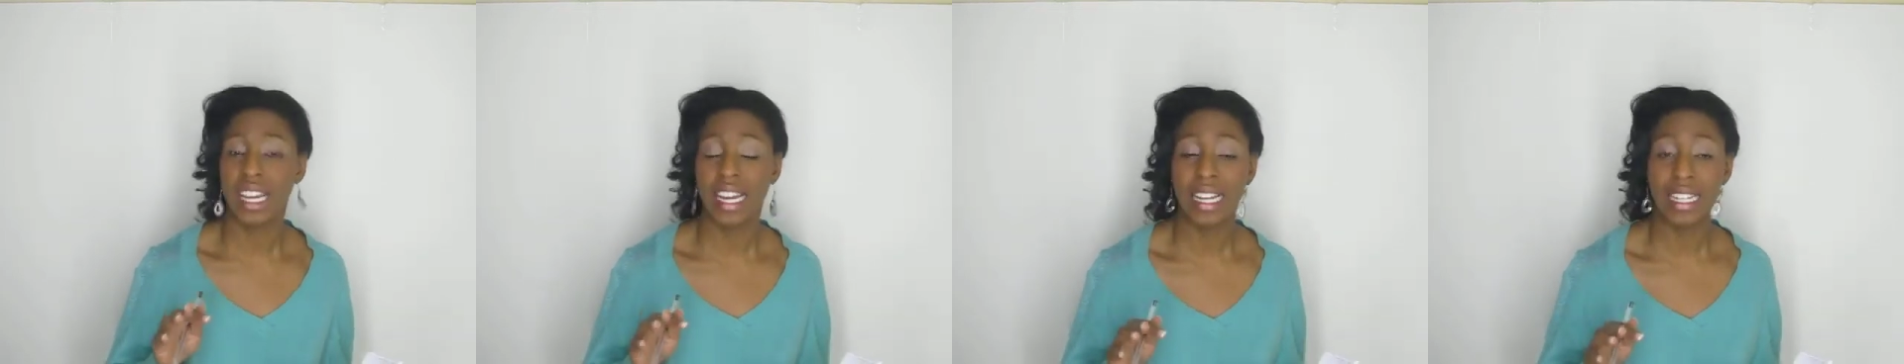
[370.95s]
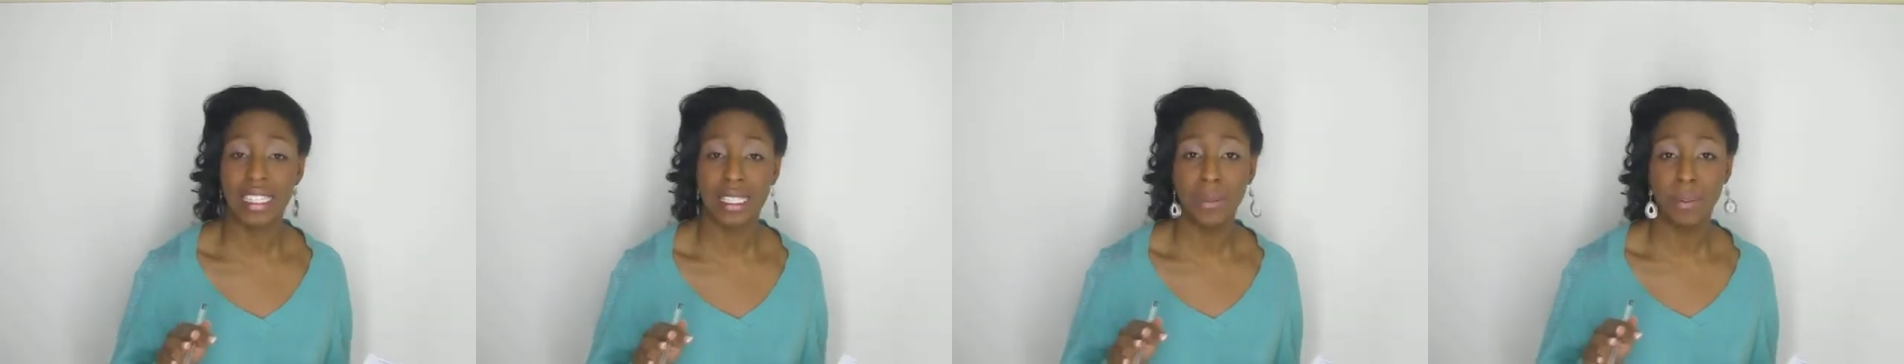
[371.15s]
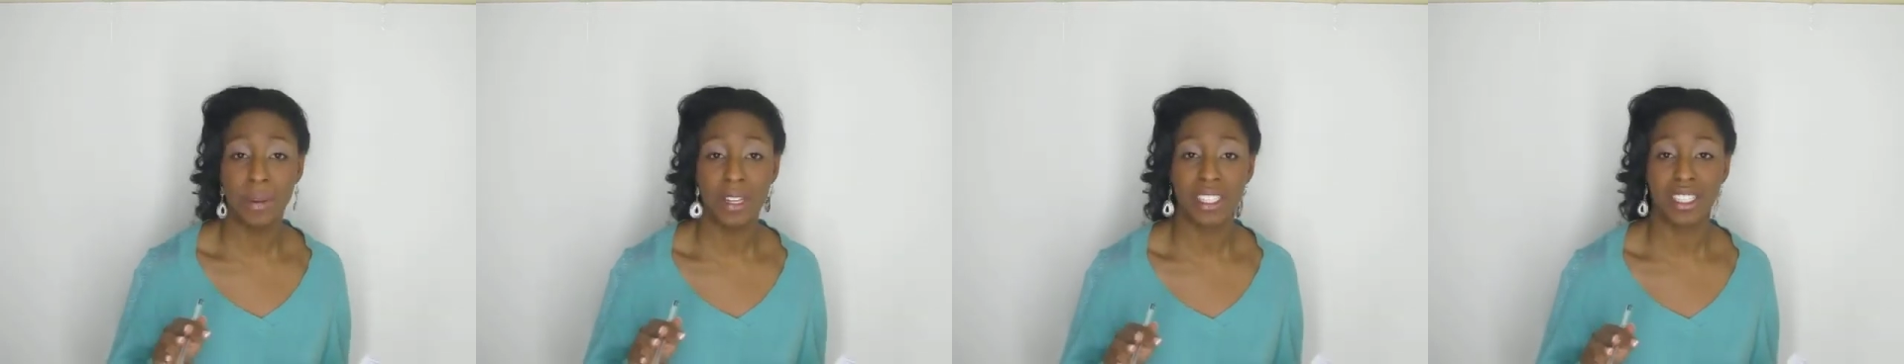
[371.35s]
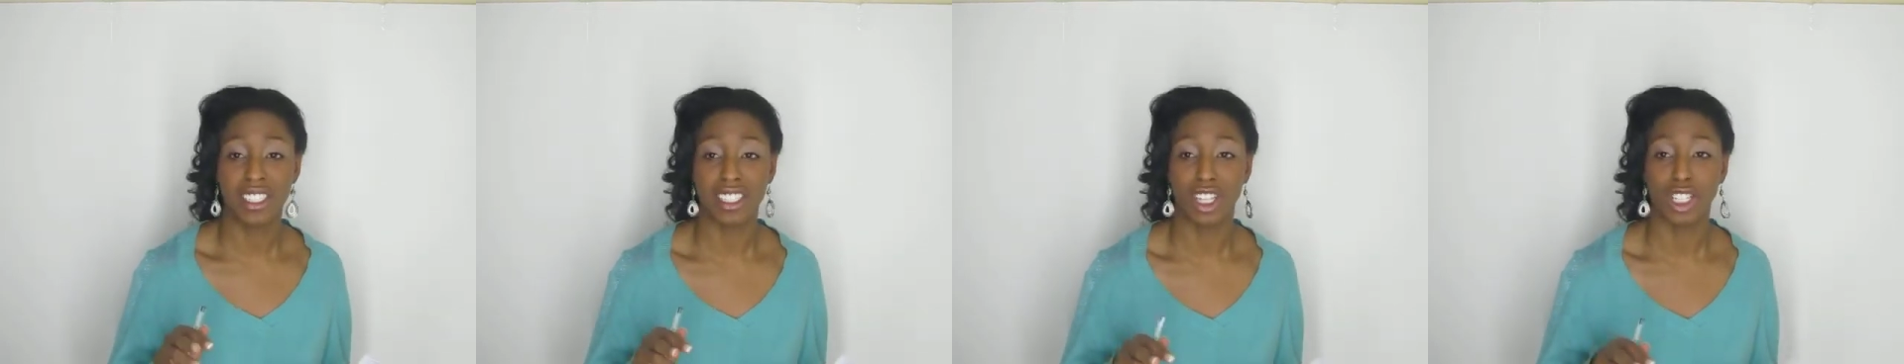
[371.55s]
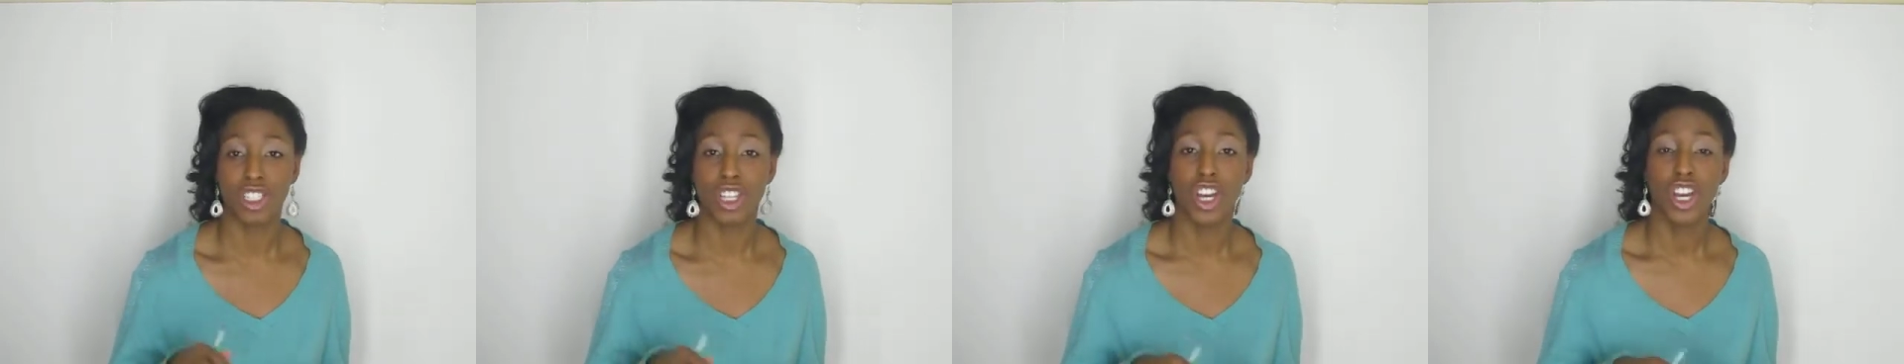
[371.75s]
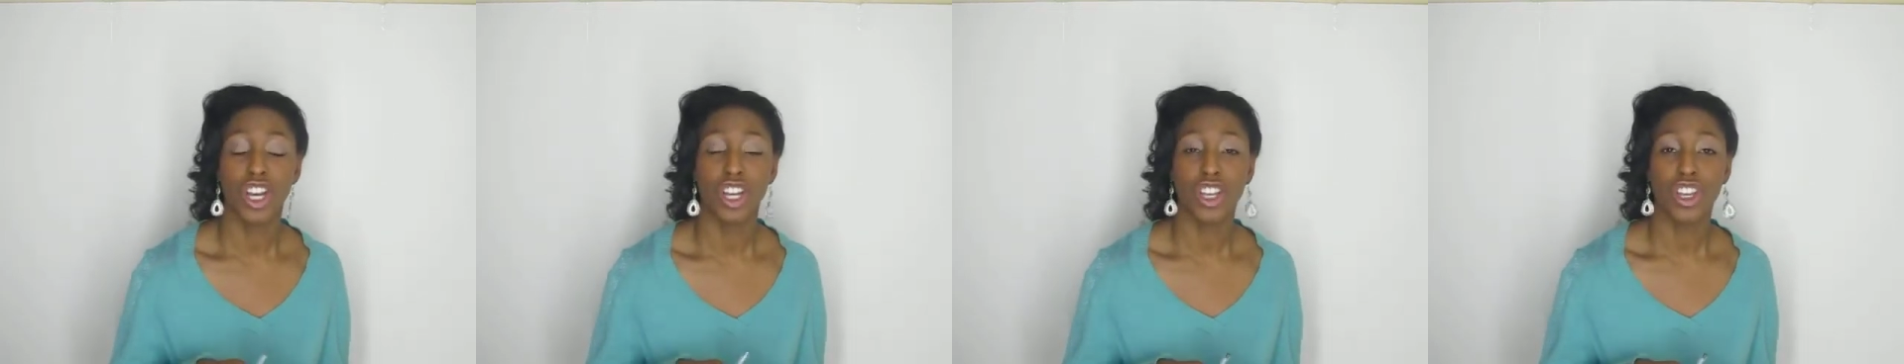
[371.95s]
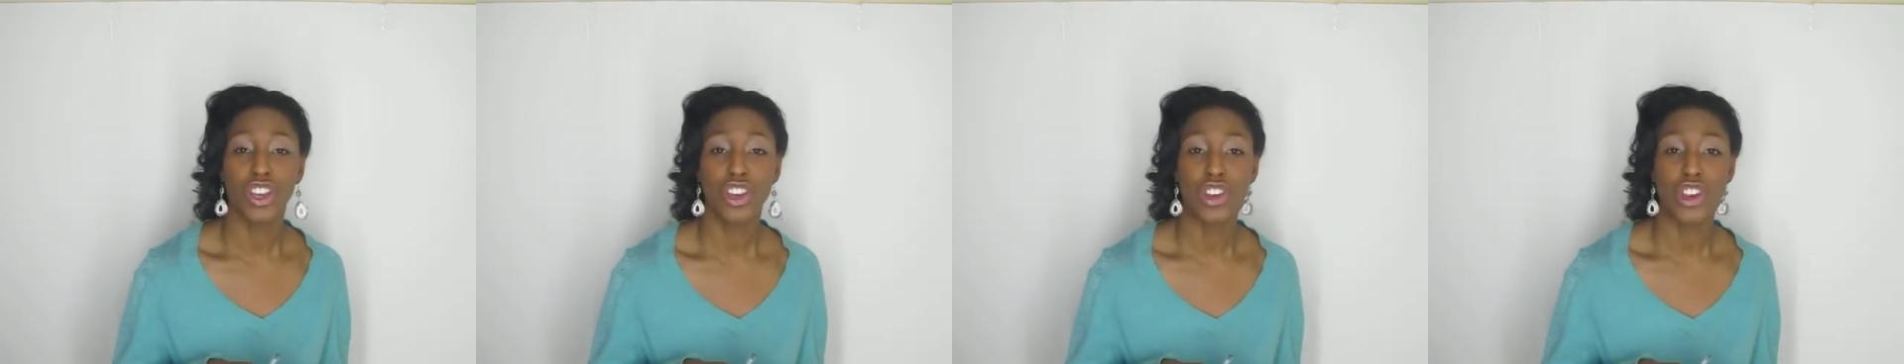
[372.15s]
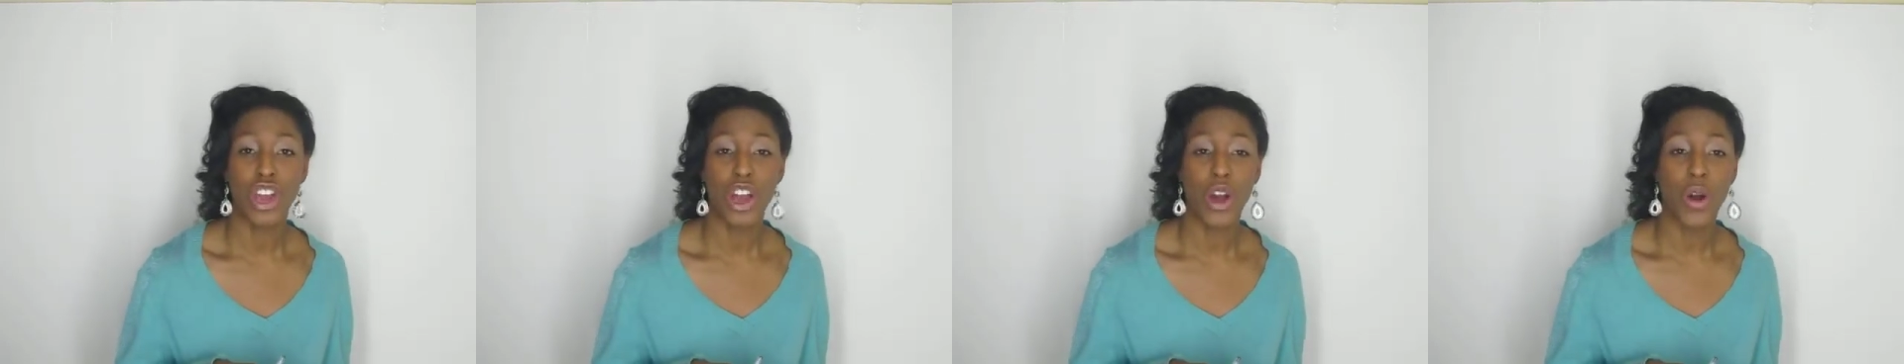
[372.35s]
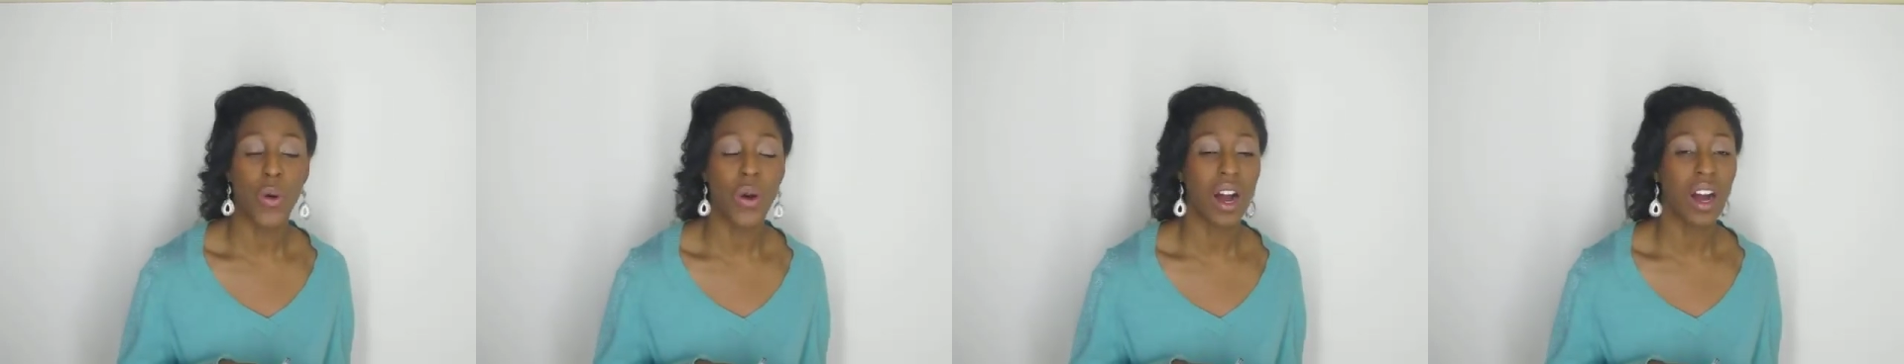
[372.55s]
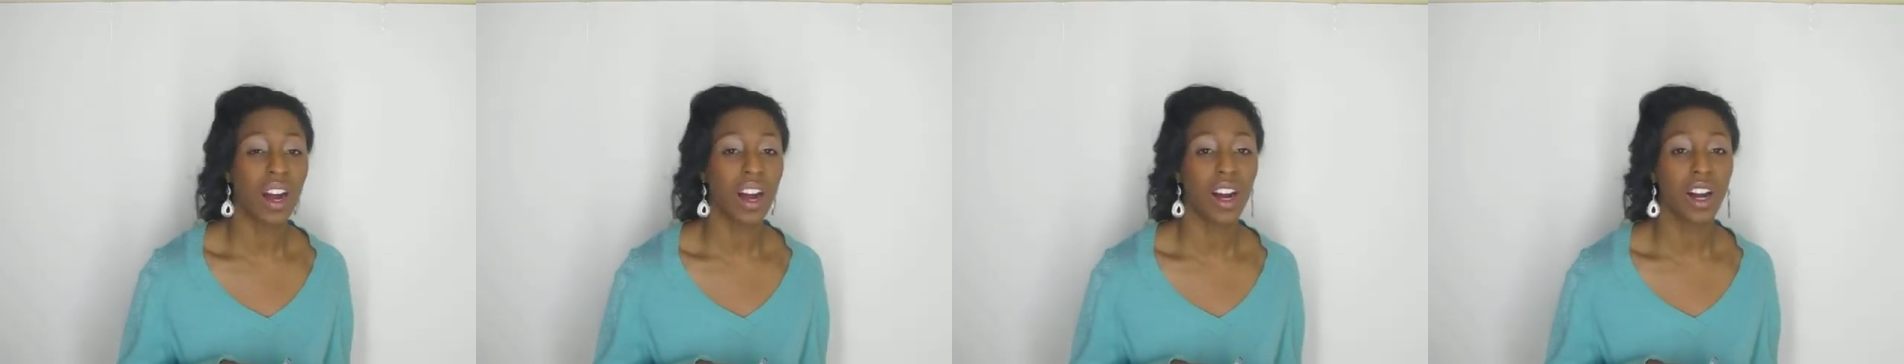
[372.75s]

ain't a business. You know,